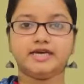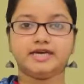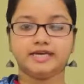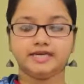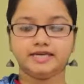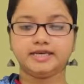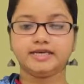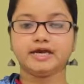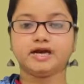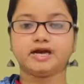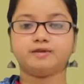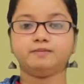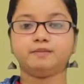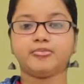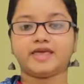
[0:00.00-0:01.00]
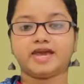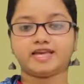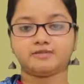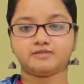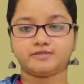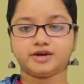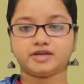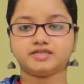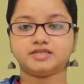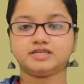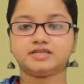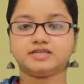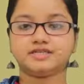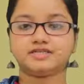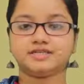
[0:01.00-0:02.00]
India at present
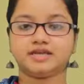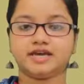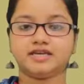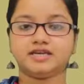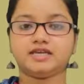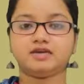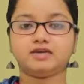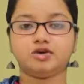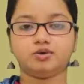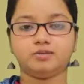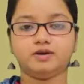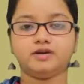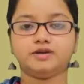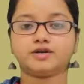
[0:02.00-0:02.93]
is gaining global